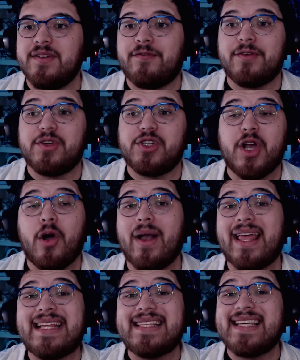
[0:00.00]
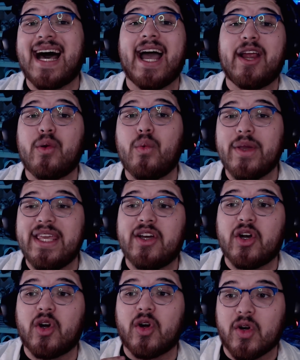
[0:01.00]
for the show an entire week
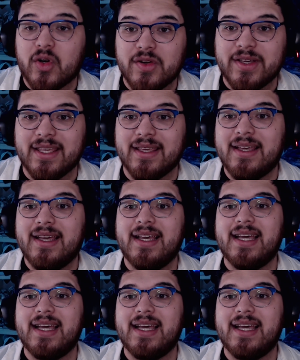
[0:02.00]
early.